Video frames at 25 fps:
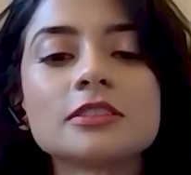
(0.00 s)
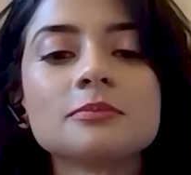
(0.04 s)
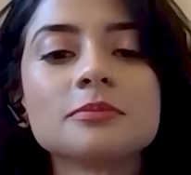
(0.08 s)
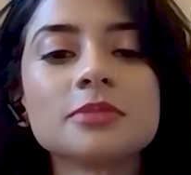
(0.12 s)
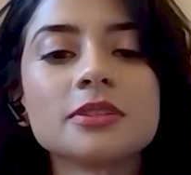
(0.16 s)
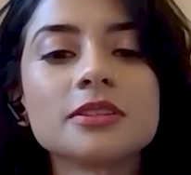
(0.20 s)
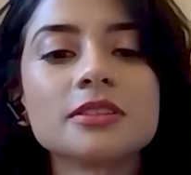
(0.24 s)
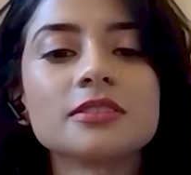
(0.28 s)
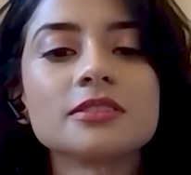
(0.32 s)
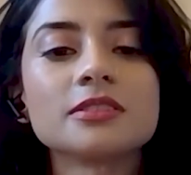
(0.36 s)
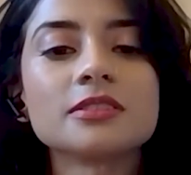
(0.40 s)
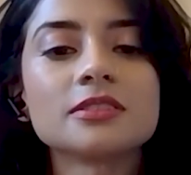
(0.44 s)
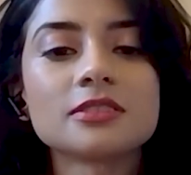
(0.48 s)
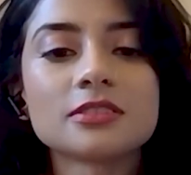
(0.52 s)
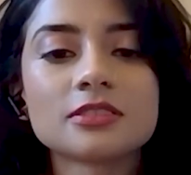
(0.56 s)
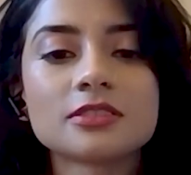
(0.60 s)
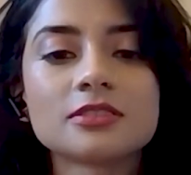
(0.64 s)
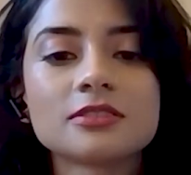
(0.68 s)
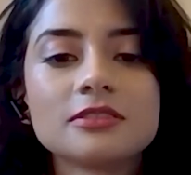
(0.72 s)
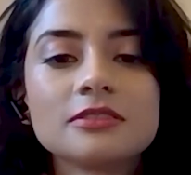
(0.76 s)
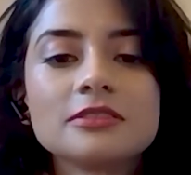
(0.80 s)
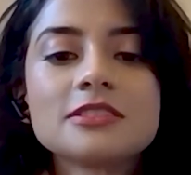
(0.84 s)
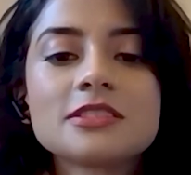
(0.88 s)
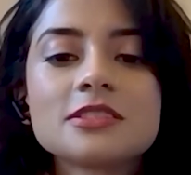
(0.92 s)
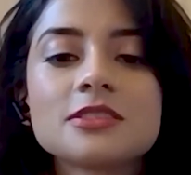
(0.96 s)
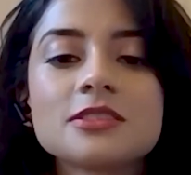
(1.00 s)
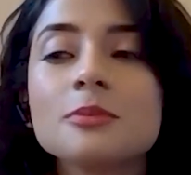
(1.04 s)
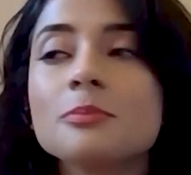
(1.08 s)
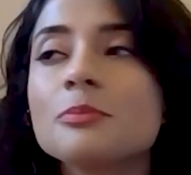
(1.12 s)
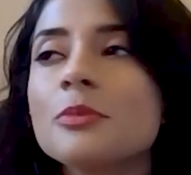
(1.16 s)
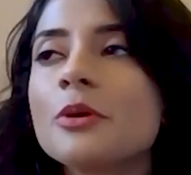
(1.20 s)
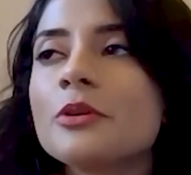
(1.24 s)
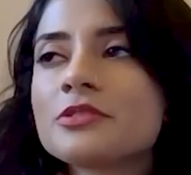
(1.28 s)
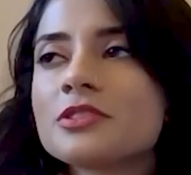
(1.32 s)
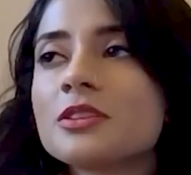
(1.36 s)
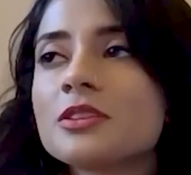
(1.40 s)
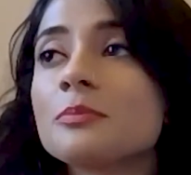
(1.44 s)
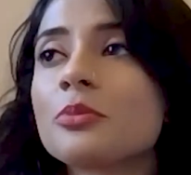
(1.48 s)
But it's the
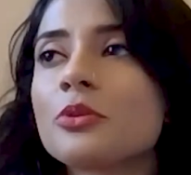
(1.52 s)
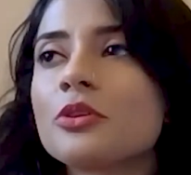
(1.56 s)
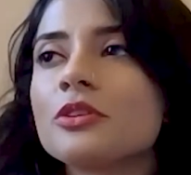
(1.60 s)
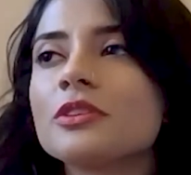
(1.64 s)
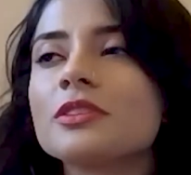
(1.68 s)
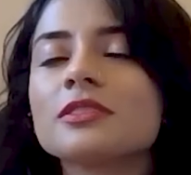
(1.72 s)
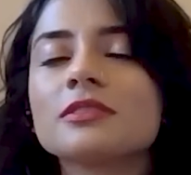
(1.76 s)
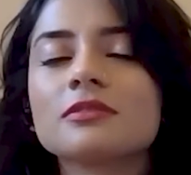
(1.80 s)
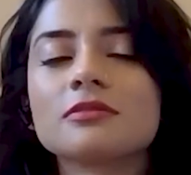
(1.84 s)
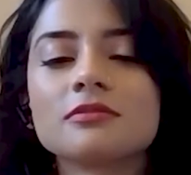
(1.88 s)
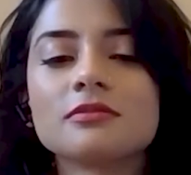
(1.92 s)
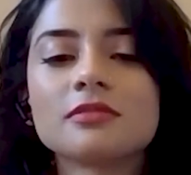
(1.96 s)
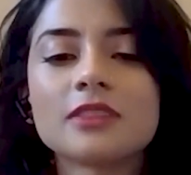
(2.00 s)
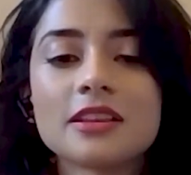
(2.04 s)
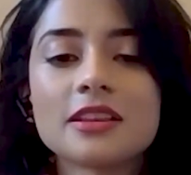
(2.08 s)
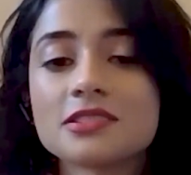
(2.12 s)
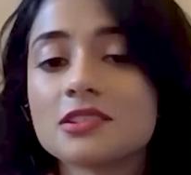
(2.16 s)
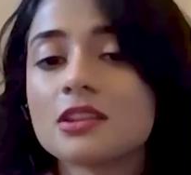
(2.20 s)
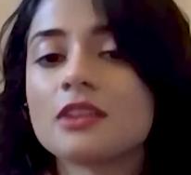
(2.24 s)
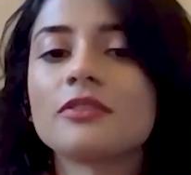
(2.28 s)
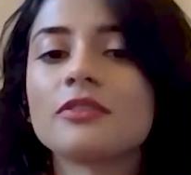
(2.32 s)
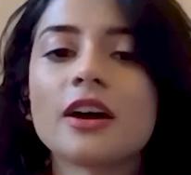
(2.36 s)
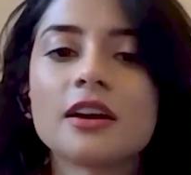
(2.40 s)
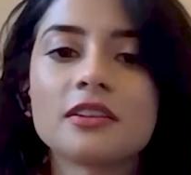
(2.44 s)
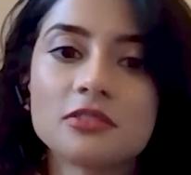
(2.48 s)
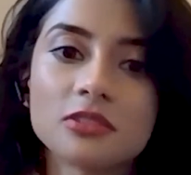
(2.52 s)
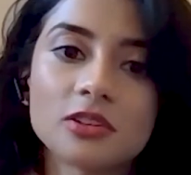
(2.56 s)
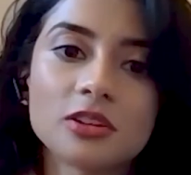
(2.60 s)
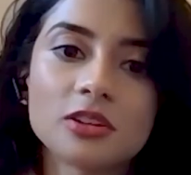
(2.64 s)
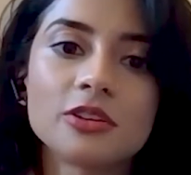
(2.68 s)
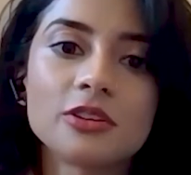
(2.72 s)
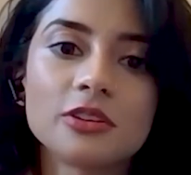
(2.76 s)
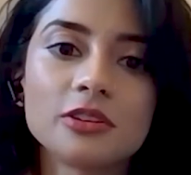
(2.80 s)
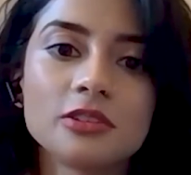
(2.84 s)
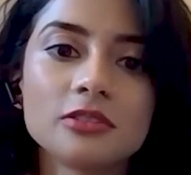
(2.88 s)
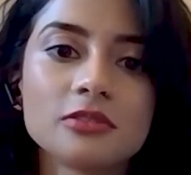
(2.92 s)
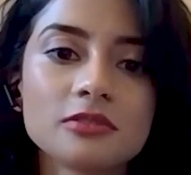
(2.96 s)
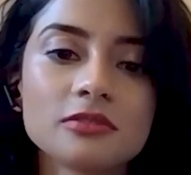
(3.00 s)
most important lesson I've had to
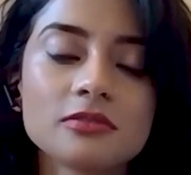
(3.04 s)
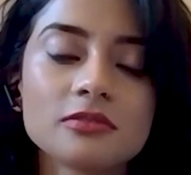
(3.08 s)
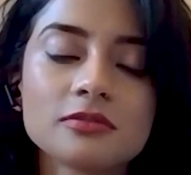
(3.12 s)
learn.